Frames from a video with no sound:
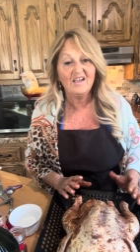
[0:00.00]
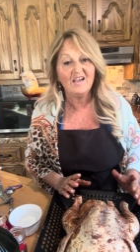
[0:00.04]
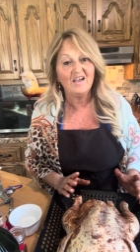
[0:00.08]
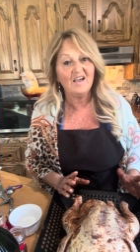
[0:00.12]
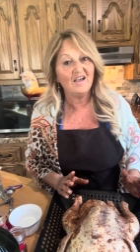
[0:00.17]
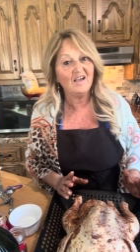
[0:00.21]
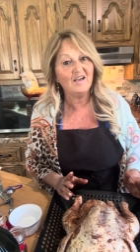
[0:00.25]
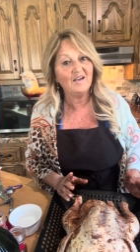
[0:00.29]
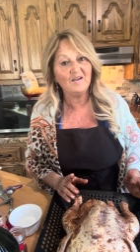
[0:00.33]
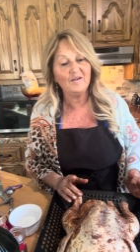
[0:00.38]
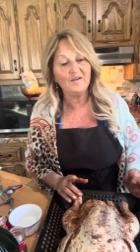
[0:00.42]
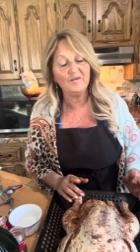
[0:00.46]

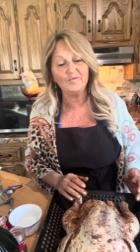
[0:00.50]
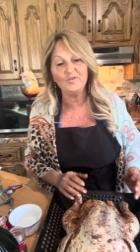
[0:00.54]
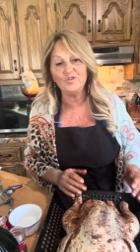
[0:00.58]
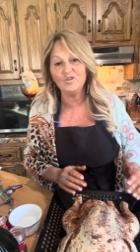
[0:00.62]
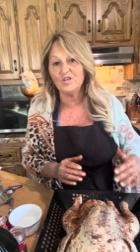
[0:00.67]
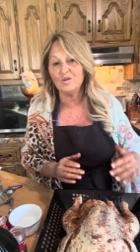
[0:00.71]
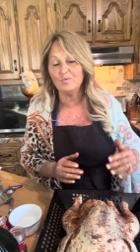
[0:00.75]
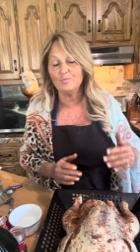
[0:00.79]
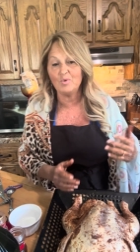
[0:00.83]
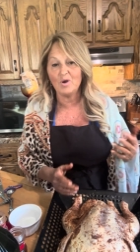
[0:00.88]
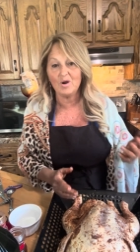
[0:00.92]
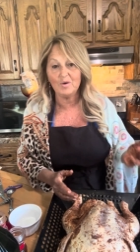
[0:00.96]
Uh, you
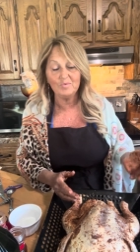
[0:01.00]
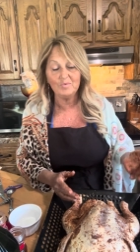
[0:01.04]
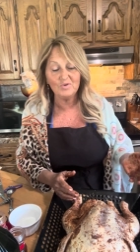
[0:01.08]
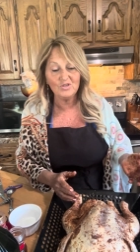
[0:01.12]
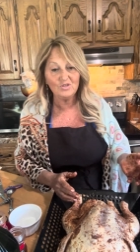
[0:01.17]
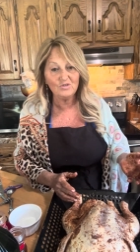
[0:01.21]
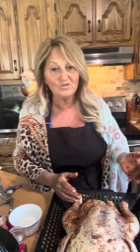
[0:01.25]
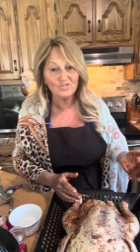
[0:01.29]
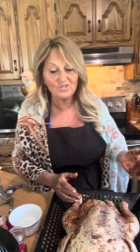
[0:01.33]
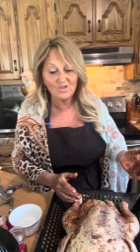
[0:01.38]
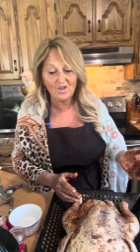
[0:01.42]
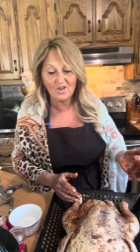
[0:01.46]
can
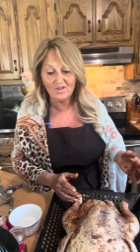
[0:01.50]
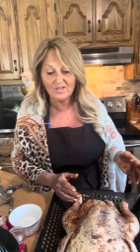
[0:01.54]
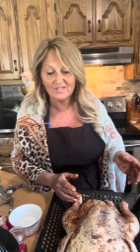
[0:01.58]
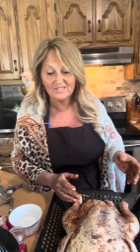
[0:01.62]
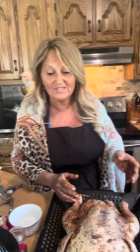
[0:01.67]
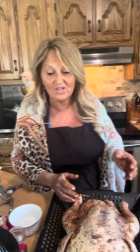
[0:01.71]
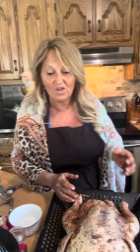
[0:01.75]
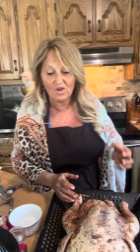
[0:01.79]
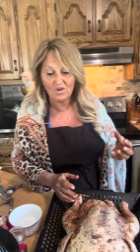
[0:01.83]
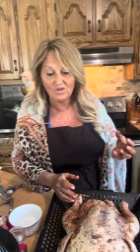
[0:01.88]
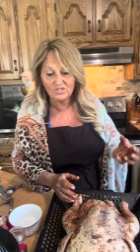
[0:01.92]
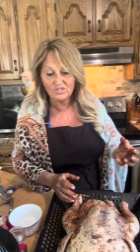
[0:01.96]
barbecue sauce.
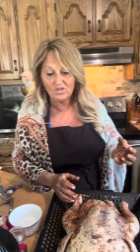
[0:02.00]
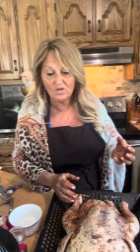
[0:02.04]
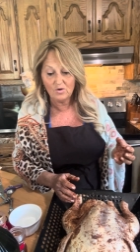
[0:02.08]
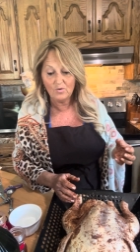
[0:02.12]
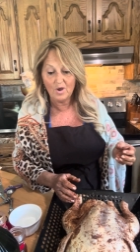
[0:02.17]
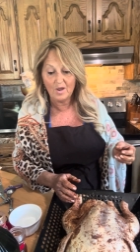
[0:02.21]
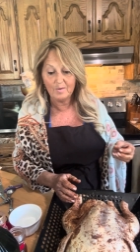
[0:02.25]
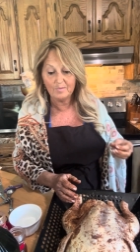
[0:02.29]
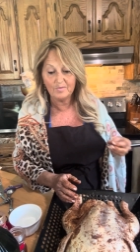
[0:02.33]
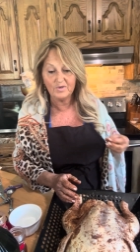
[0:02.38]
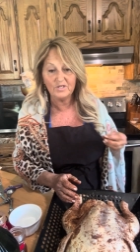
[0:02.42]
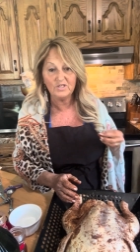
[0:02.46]
Also,
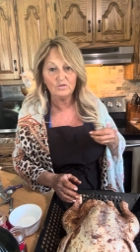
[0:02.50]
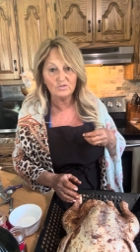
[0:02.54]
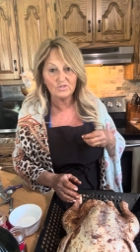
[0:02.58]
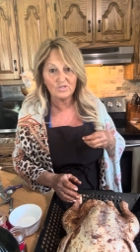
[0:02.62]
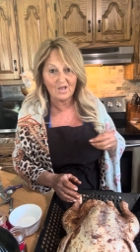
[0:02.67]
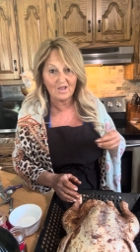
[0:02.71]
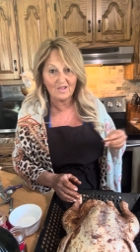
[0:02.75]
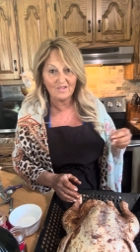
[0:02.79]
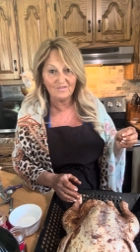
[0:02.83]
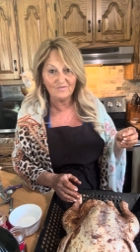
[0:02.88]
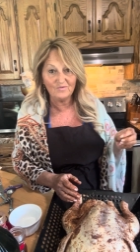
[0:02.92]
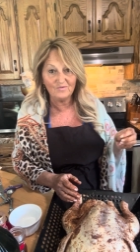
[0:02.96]
I'm gonna use
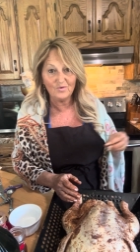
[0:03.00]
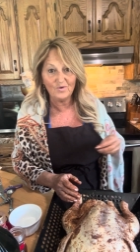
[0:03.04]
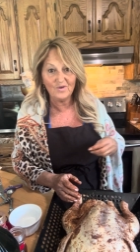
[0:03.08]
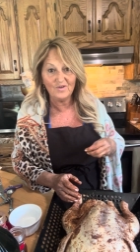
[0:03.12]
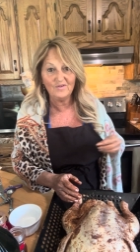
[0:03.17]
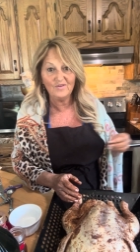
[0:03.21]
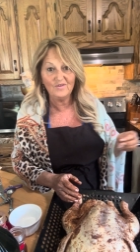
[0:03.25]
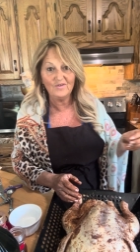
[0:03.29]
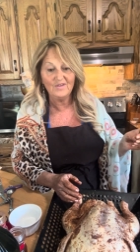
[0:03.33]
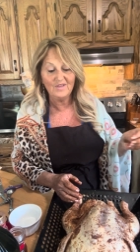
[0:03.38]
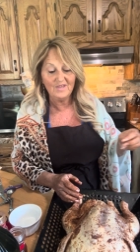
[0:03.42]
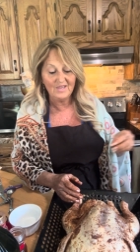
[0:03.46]
olive
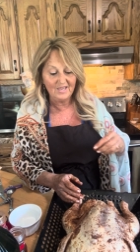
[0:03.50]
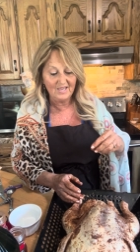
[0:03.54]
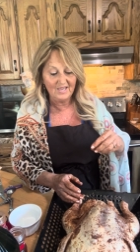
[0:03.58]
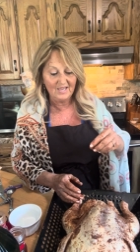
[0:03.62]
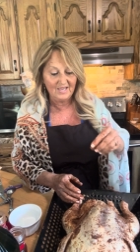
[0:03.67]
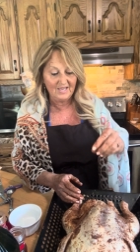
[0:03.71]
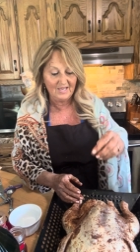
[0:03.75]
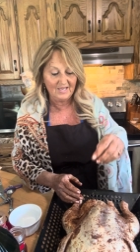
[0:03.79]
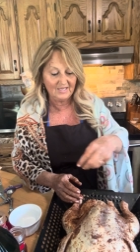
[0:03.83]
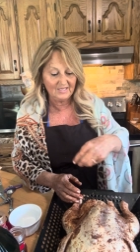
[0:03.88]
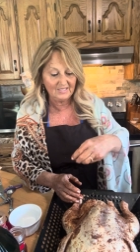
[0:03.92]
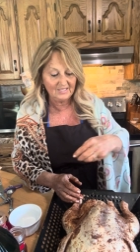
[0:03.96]
oil
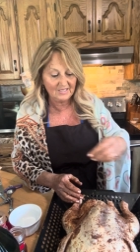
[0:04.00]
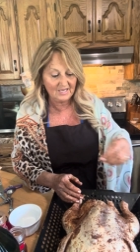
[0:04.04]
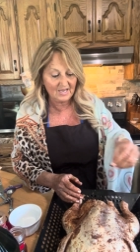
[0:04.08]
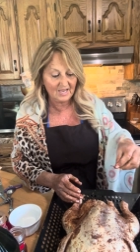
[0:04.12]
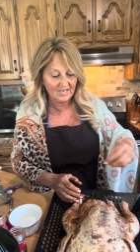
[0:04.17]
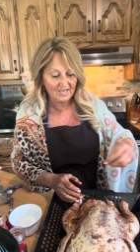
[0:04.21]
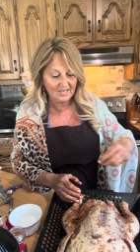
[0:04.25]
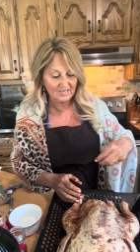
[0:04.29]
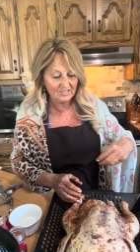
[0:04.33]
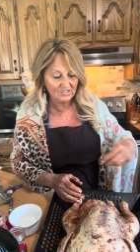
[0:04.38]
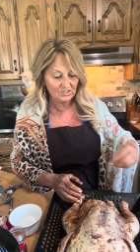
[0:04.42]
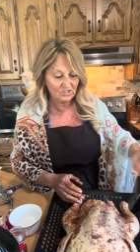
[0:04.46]
and
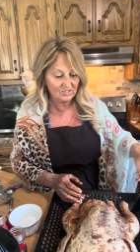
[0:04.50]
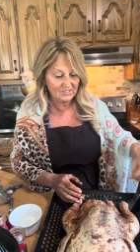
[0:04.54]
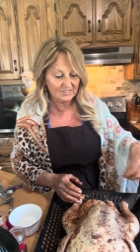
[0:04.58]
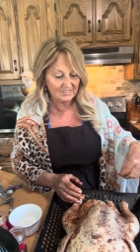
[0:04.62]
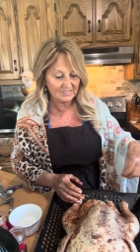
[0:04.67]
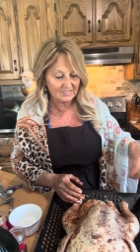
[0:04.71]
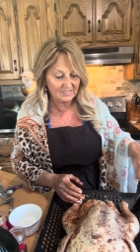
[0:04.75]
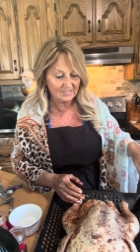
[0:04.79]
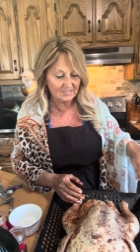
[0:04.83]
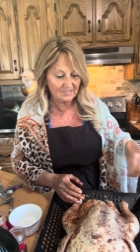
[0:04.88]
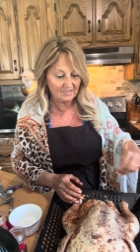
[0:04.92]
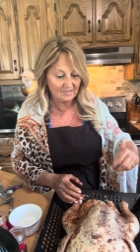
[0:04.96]
kind of
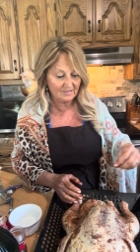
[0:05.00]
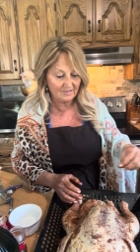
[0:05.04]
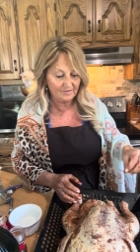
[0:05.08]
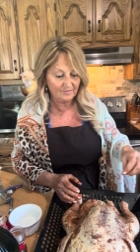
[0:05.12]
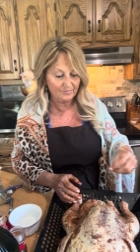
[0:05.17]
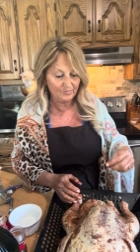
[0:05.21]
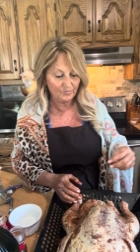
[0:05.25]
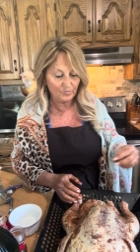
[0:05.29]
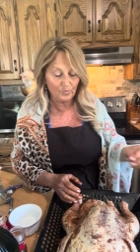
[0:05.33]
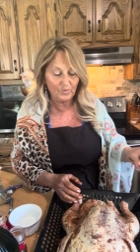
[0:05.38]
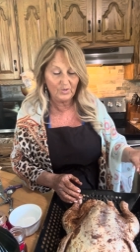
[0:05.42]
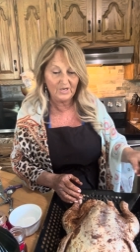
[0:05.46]
just,
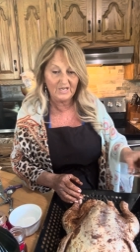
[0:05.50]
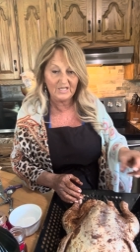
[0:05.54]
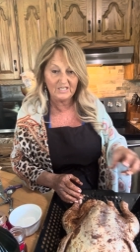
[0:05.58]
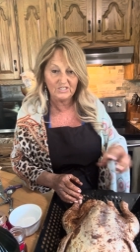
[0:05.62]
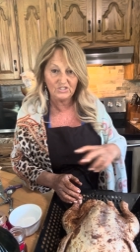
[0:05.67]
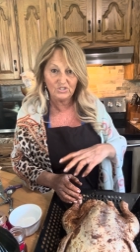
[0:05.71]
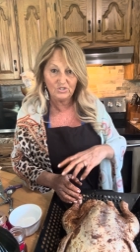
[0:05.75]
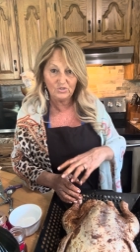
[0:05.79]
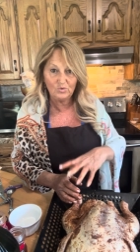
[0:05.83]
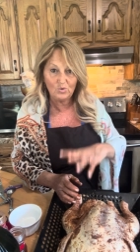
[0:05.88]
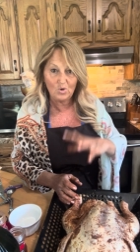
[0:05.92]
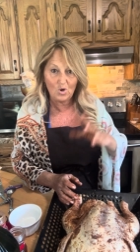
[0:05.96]
um, when I
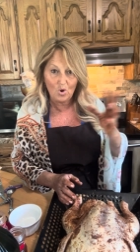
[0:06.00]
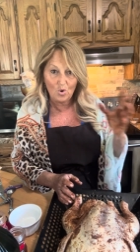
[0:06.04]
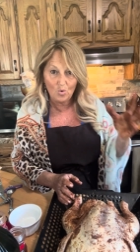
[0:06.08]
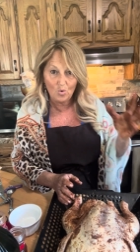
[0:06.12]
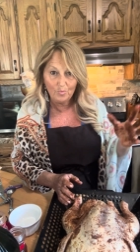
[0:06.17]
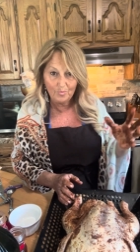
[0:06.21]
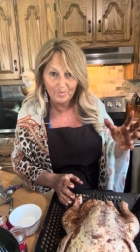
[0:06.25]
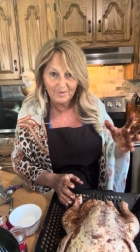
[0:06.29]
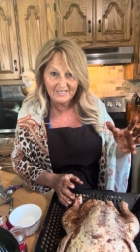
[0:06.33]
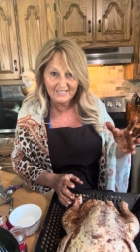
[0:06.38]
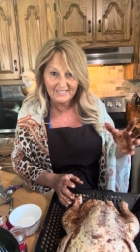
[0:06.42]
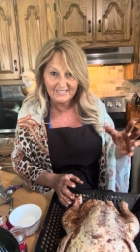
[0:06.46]
do
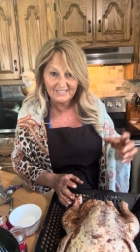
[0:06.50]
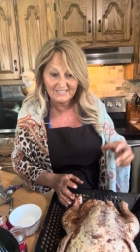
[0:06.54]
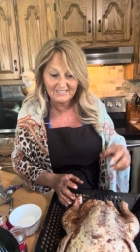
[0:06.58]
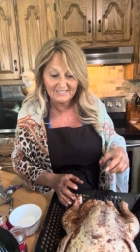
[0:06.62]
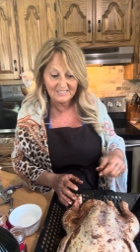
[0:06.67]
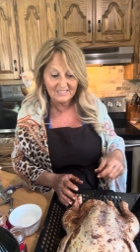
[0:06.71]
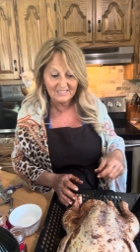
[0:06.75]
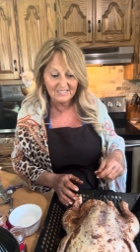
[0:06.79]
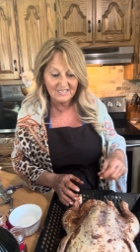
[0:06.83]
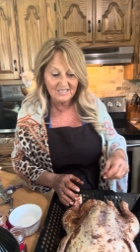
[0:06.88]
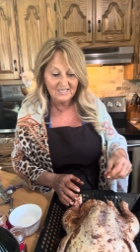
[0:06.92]
open it,